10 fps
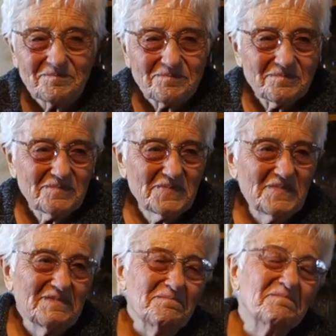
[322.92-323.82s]
now
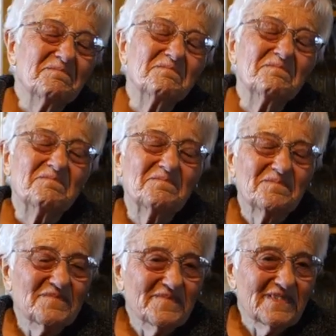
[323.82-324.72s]
what did you do for
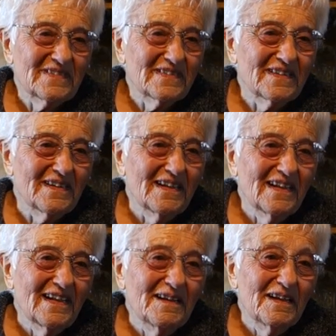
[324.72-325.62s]
fun
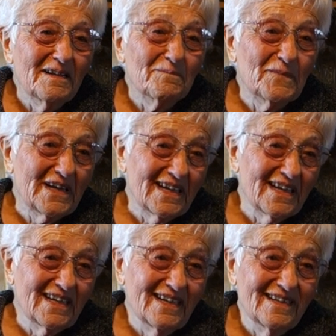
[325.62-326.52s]
in the
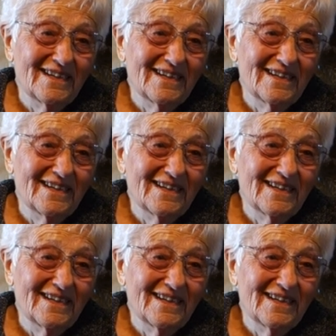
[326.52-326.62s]
Azores?